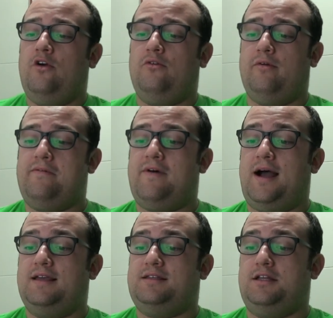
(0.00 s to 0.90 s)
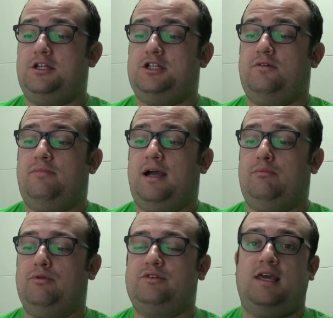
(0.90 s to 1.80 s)
revised edition by
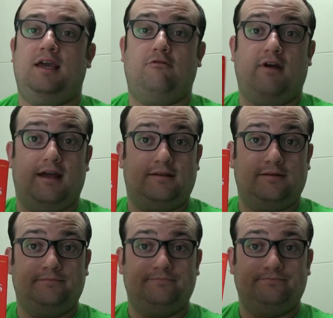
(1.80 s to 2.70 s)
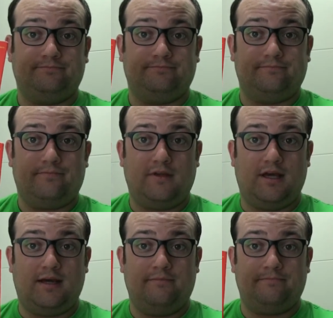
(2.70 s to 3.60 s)
Bruce K. Grant.
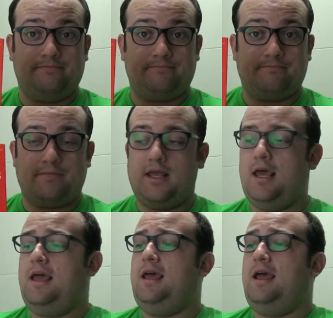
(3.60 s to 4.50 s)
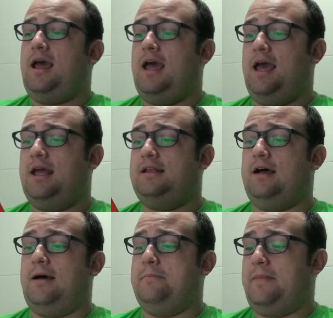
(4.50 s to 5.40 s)
Okay? And,
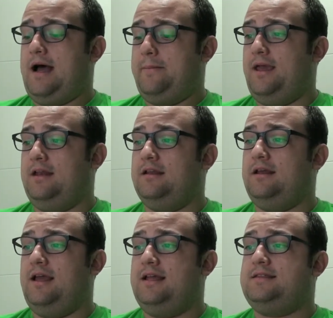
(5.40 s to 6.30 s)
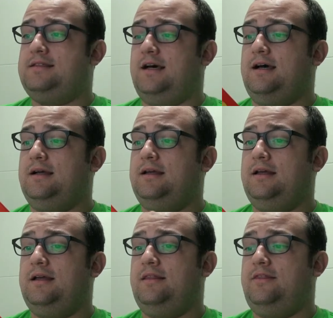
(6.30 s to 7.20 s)
I mean, it's,
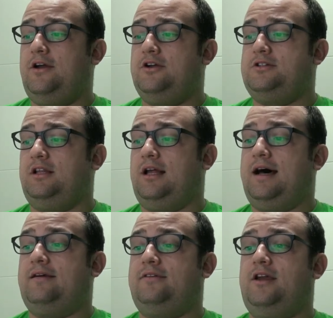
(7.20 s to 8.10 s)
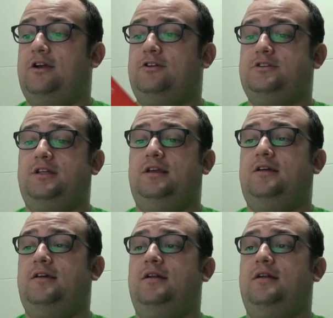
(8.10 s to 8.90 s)
there's a lot of characters in here.